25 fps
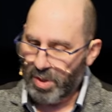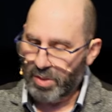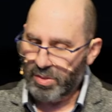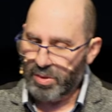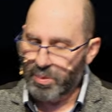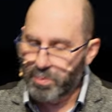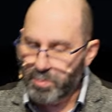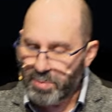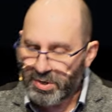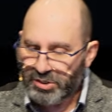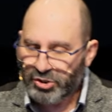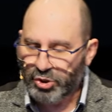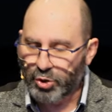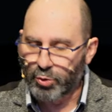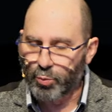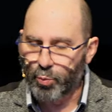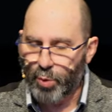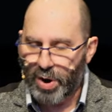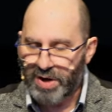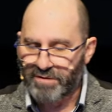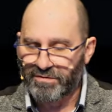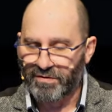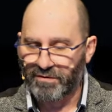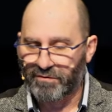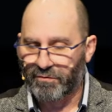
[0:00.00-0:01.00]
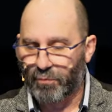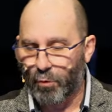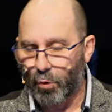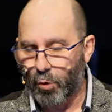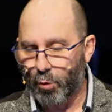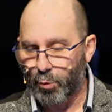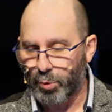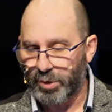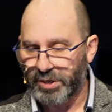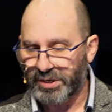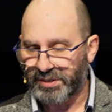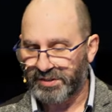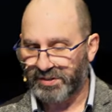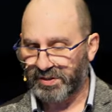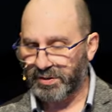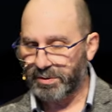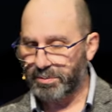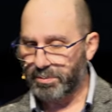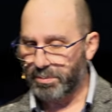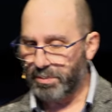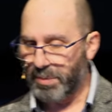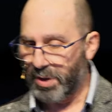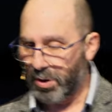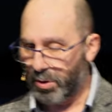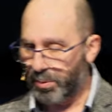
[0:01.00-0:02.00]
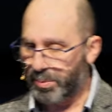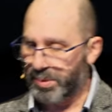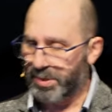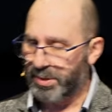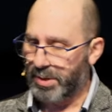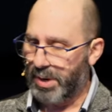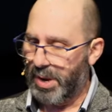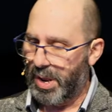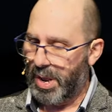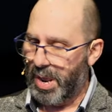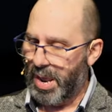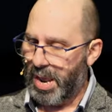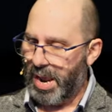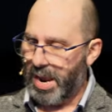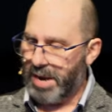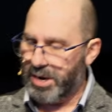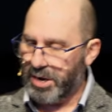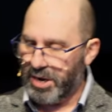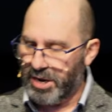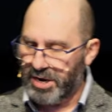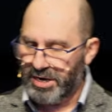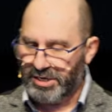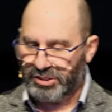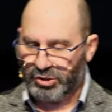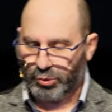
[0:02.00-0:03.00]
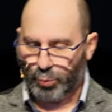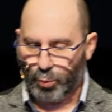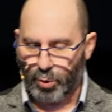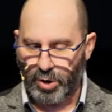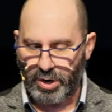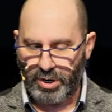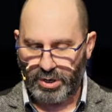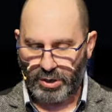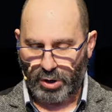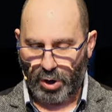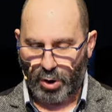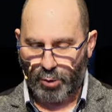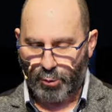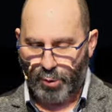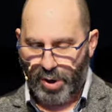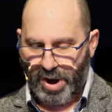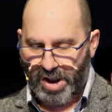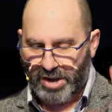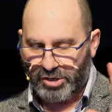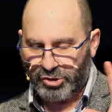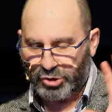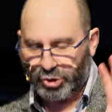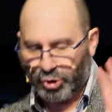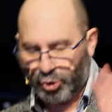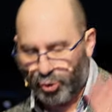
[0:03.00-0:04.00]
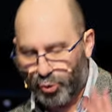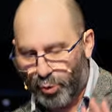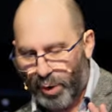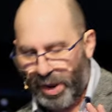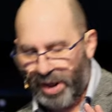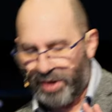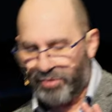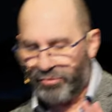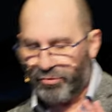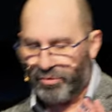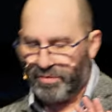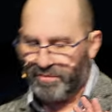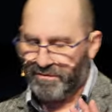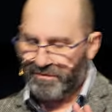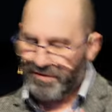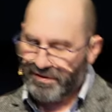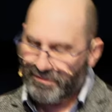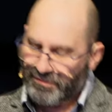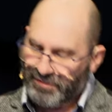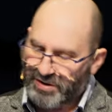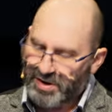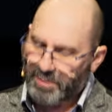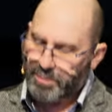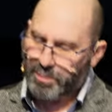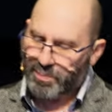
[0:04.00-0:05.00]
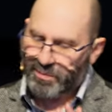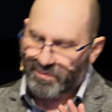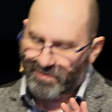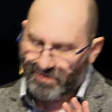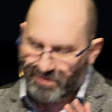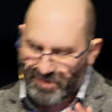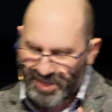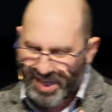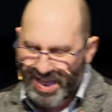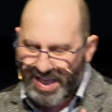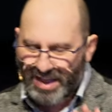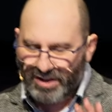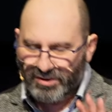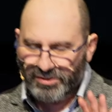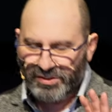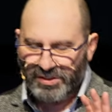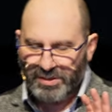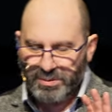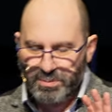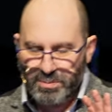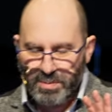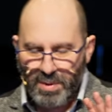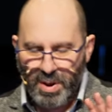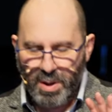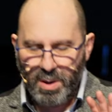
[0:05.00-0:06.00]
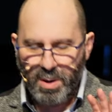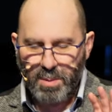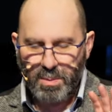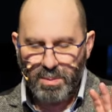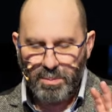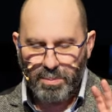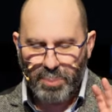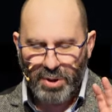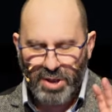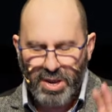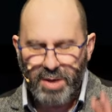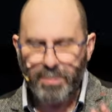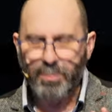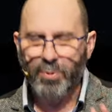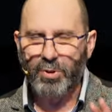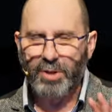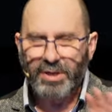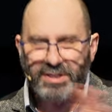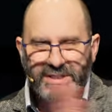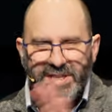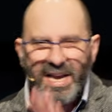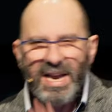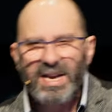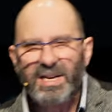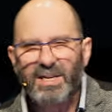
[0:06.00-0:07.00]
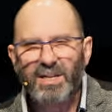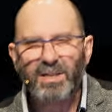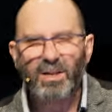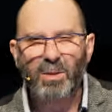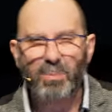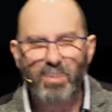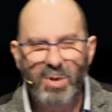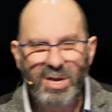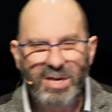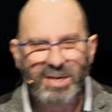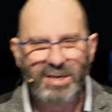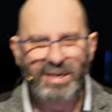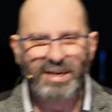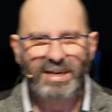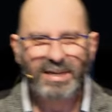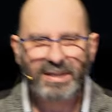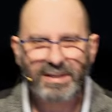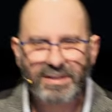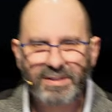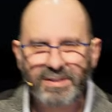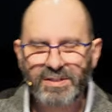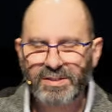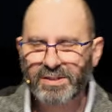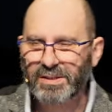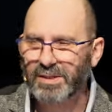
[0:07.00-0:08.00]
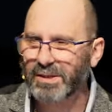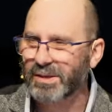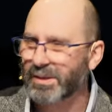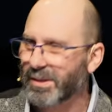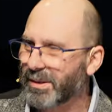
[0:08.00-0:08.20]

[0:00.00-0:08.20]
The mission went for 4 weeks in Melbourne, and each week around 250,000 people attended the meetings.